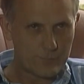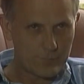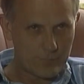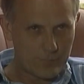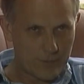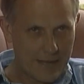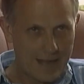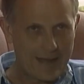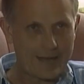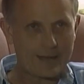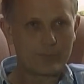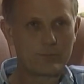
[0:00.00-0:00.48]

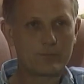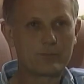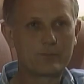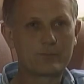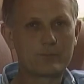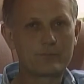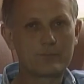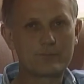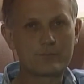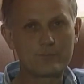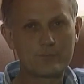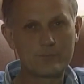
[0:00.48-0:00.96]
Black
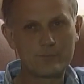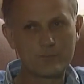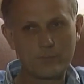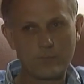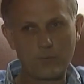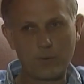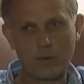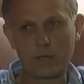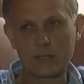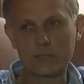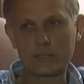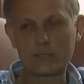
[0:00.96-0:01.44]

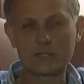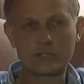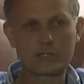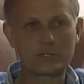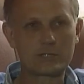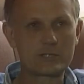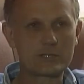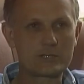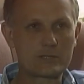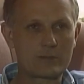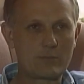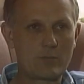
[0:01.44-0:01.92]

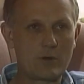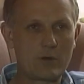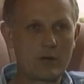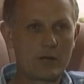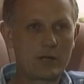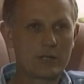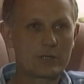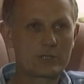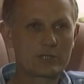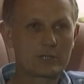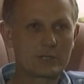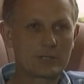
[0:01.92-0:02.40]
politicians
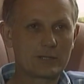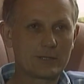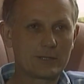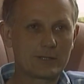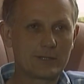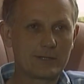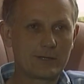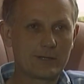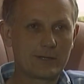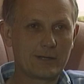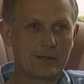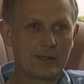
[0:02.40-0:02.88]
emerge,
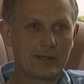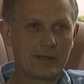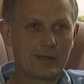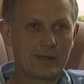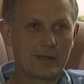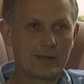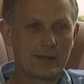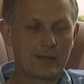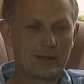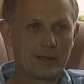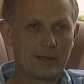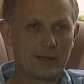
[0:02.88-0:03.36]

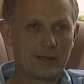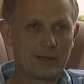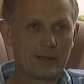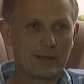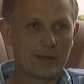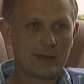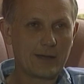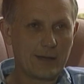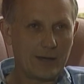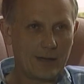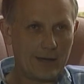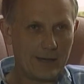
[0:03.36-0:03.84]

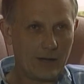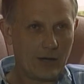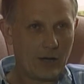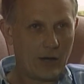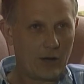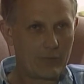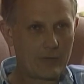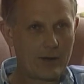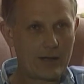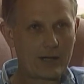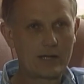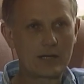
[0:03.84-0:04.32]

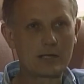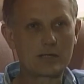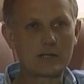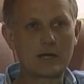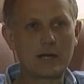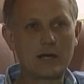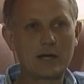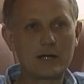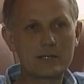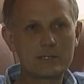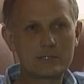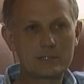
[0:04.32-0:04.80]
are
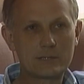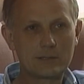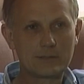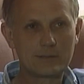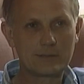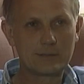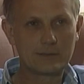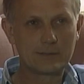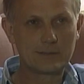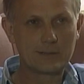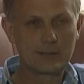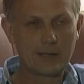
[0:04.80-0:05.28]
recognized,
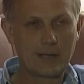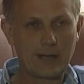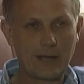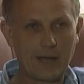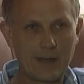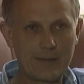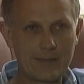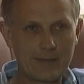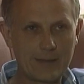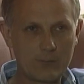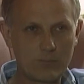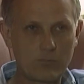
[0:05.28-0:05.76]

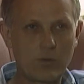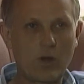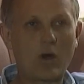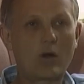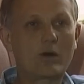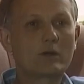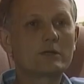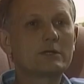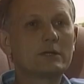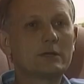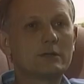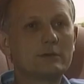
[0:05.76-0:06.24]
and then
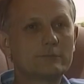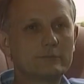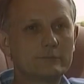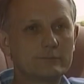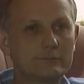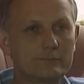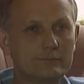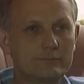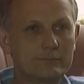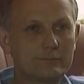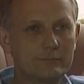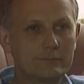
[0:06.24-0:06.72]
blocked
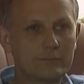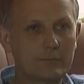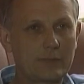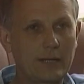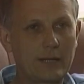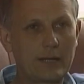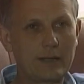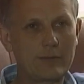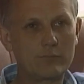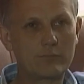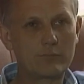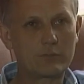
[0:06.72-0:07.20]

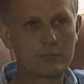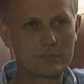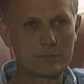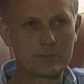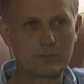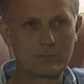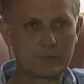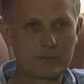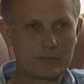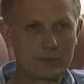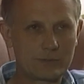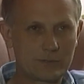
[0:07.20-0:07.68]
by
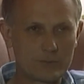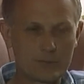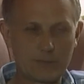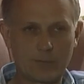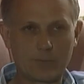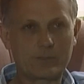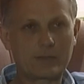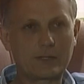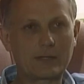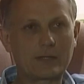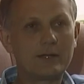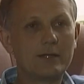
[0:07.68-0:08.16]
imprisonment or
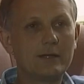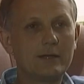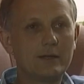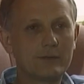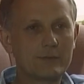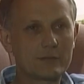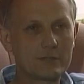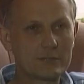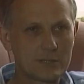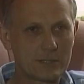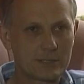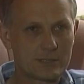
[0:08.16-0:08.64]
something.
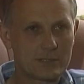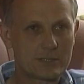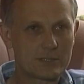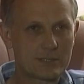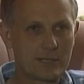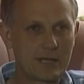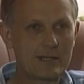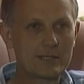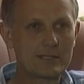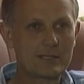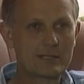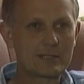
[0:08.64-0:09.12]
The
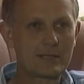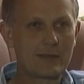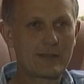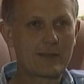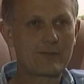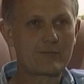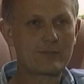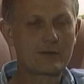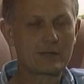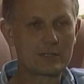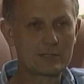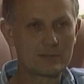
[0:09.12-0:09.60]
state in South
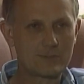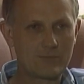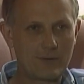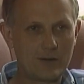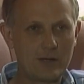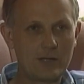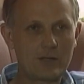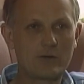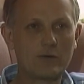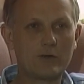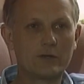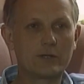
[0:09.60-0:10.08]
Africa is
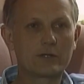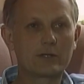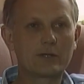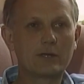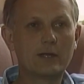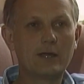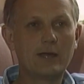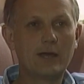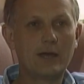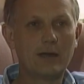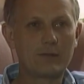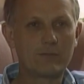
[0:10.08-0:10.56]
very good
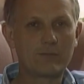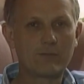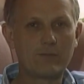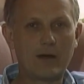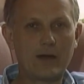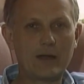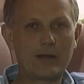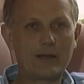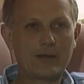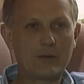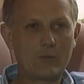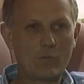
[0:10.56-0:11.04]
at
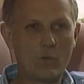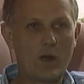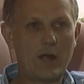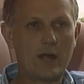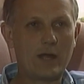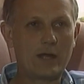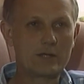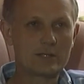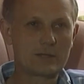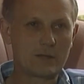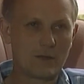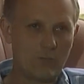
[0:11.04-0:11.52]
finding
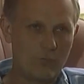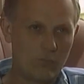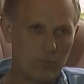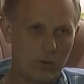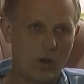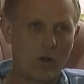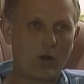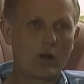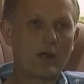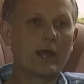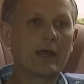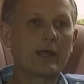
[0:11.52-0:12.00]
ways of
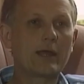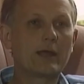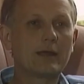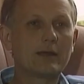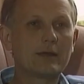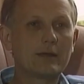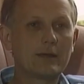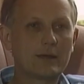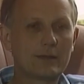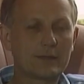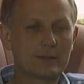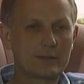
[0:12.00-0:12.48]
blocking
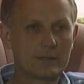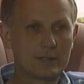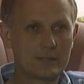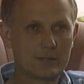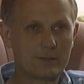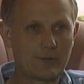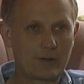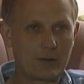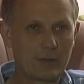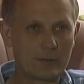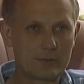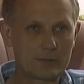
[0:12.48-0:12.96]
the
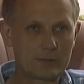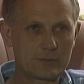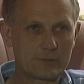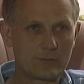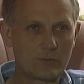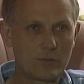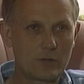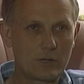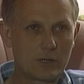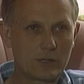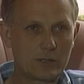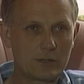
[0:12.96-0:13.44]
development of
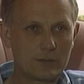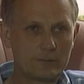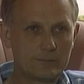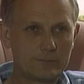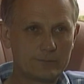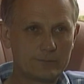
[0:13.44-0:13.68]
work.